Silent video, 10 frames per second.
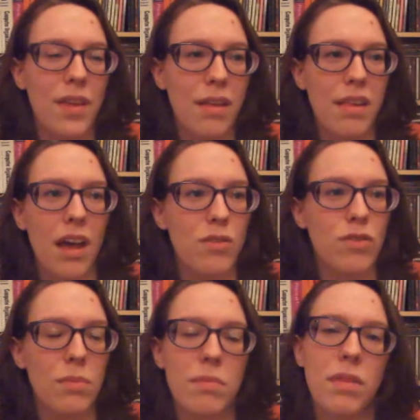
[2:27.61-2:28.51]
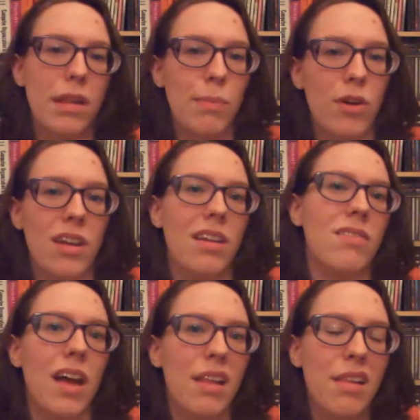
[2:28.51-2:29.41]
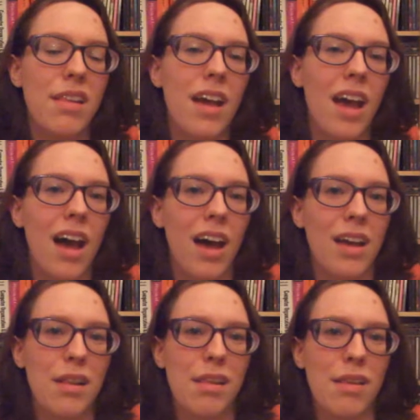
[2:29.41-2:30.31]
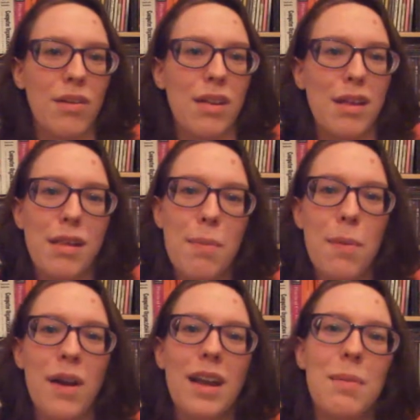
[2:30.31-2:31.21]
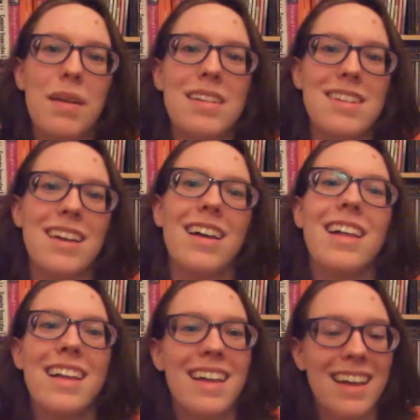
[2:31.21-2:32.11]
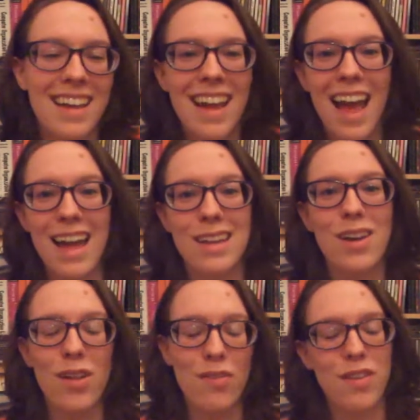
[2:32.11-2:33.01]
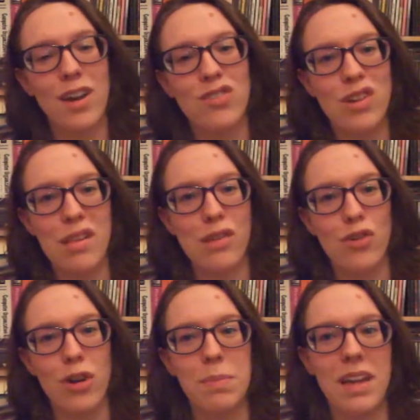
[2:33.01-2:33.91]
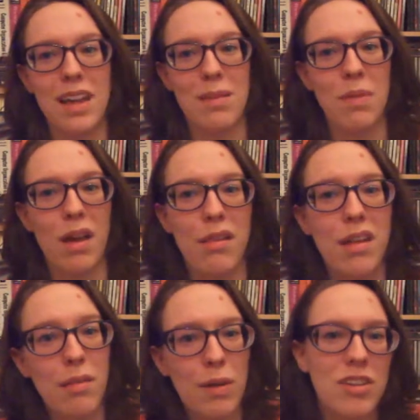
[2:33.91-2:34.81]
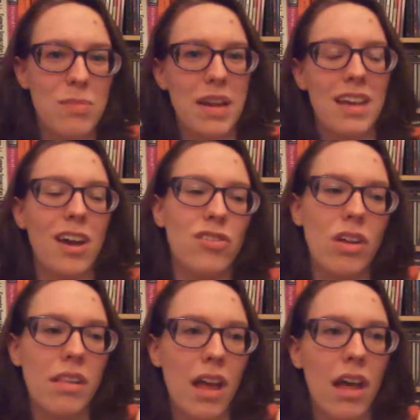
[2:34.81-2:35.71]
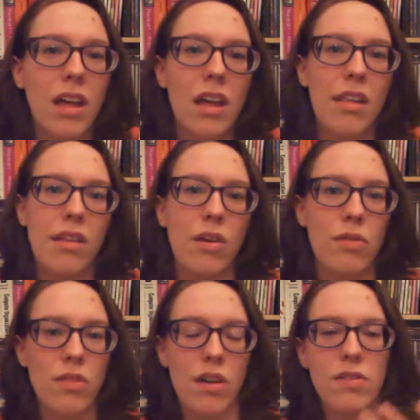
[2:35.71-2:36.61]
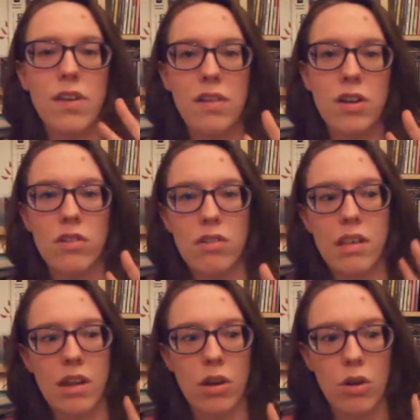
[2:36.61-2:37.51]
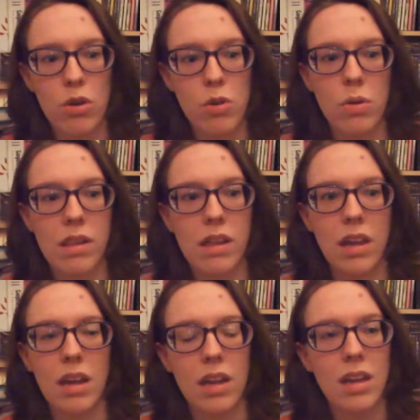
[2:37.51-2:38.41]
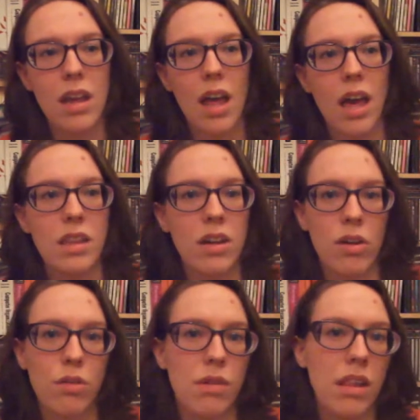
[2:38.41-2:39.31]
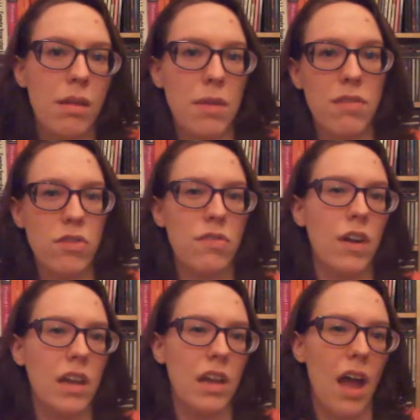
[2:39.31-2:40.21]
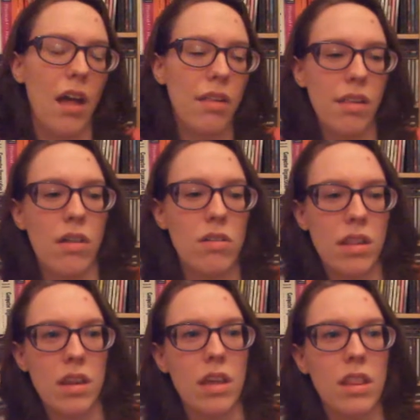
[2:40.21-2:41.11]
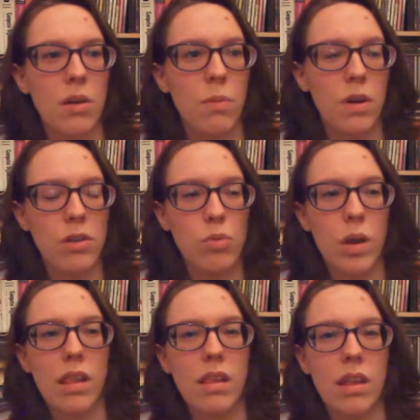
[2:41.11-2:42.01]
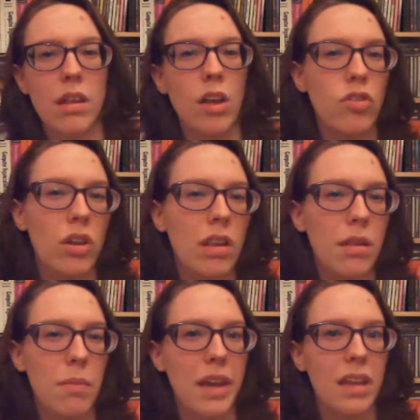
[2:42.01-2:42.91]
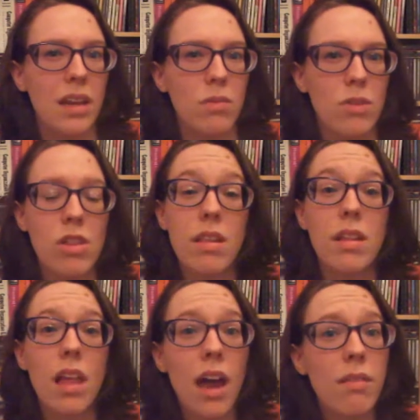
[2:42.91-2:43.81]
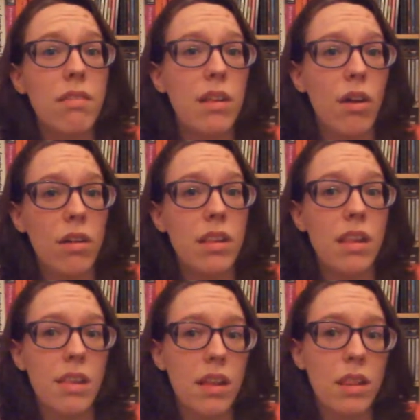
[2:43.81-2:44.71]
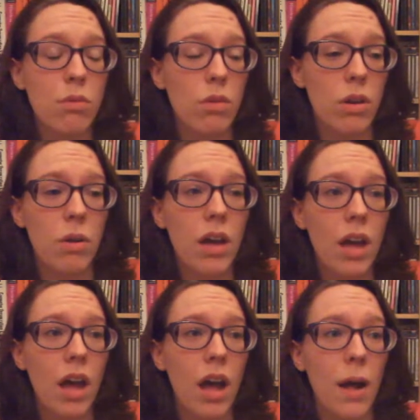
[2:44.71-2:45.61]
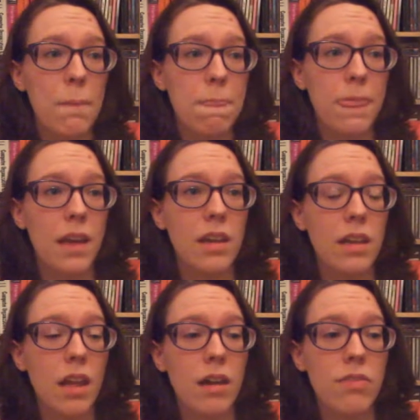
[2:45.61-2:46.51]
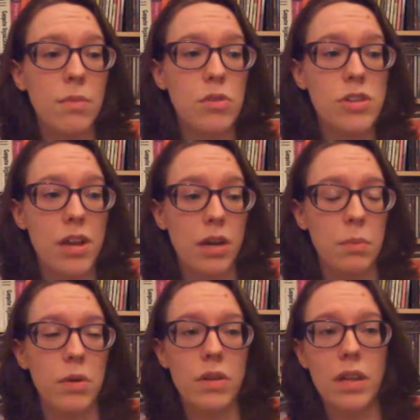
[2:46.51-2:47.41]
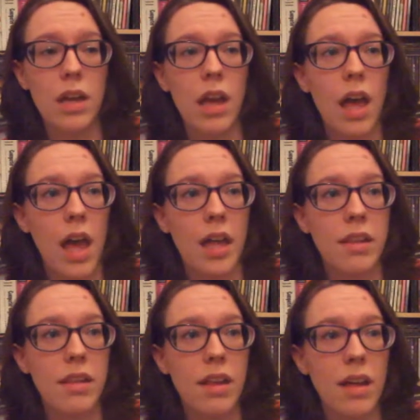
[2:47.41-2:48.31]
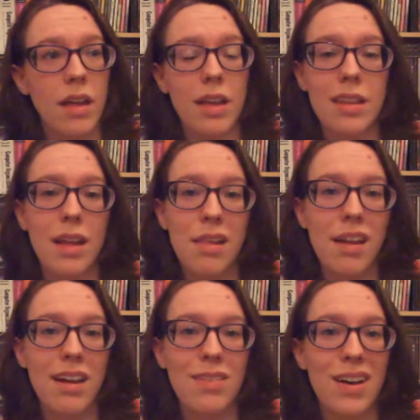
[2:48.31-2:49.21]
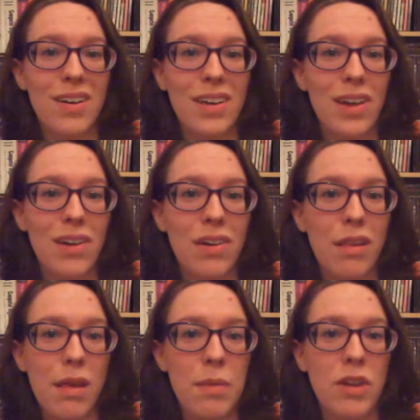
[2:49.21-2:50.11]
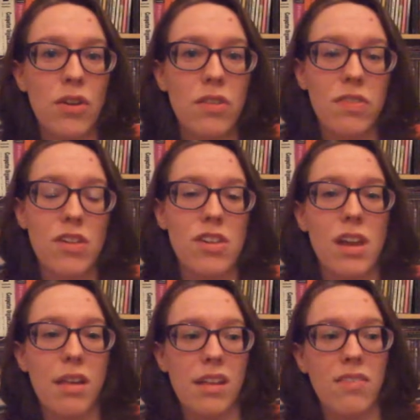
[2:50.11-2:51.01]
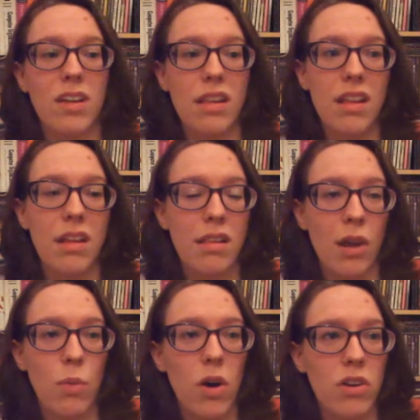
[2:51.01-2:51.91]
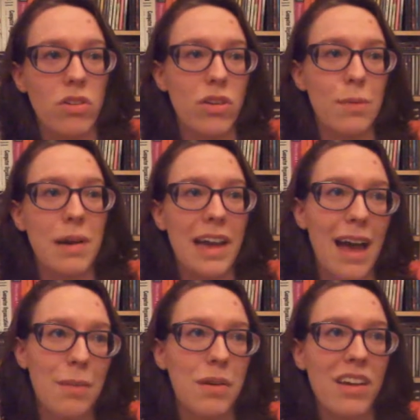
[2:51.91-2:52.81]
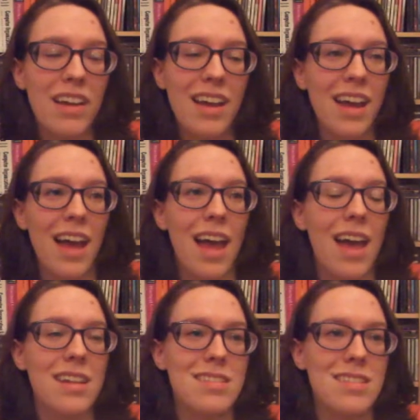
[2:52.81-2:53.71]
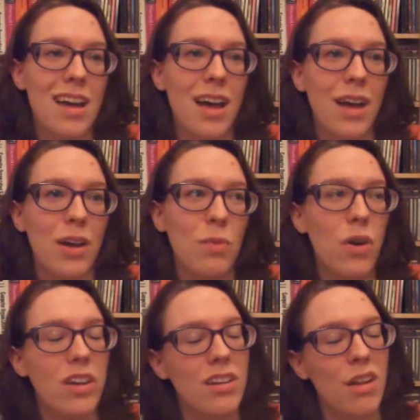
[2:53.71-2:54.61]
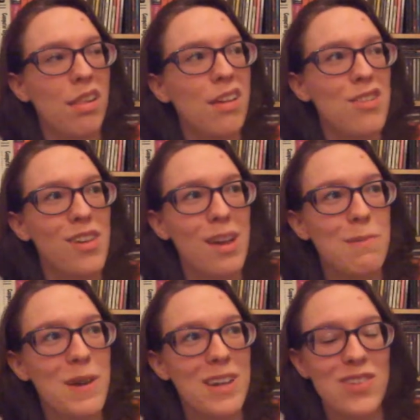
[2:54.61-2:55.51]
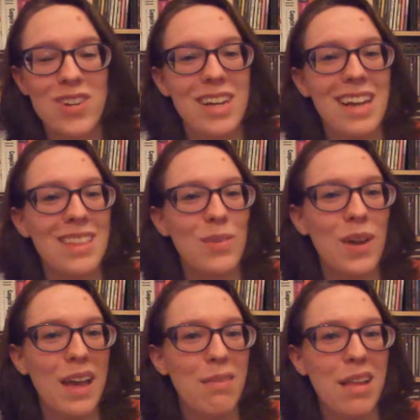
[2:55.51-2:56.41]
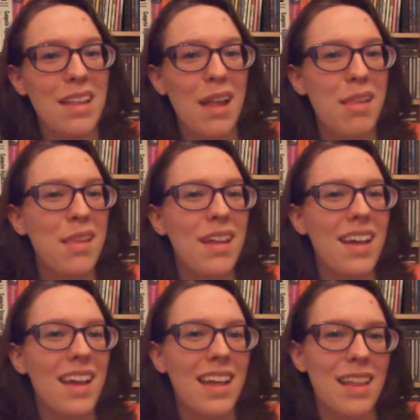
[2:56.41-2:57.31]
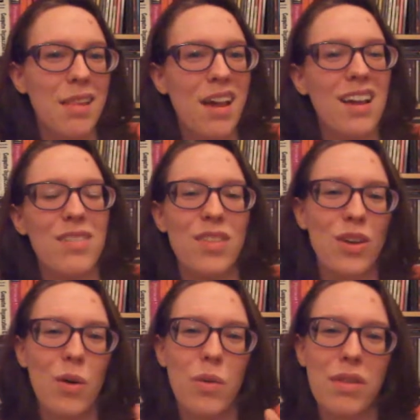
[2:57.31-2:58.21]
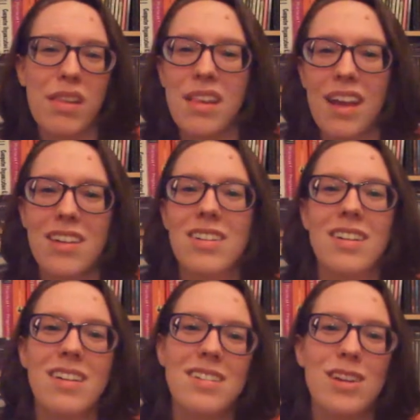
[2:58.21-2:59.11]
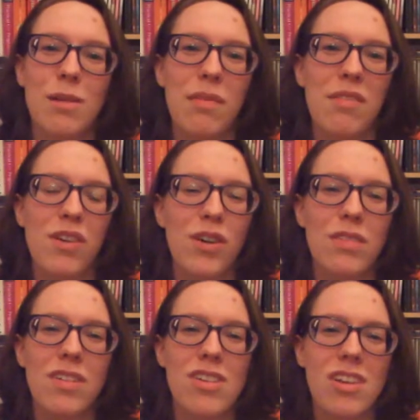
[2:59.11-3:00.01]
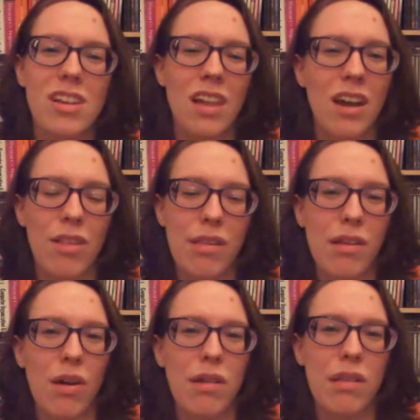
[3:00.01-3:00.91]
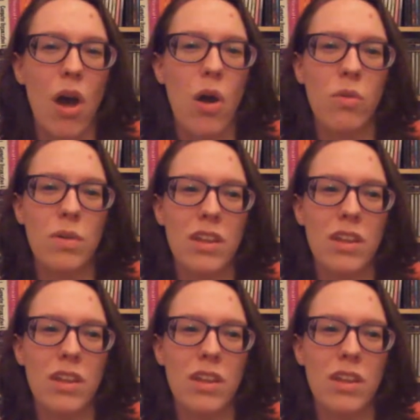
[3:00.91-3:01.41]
aside from the sporting events. It's a pretty big deal, and not all of the countries in Europe get in, because that's way too many countries now. So there are 5 countries that are assured to get in, and then all the rest of them have to fight it out. So tonight there were 26 countries that made it in, which is a lot of songs to sit through, and a lot of them are terrible, and that's kind of how it goes. I mean, Eurovision has given us things like Waterloo by ABBA, and Walking on Sunshine by Katrina and the Waves, and that's kind of the gold standard in terms of Eurovision. A lot of the songs are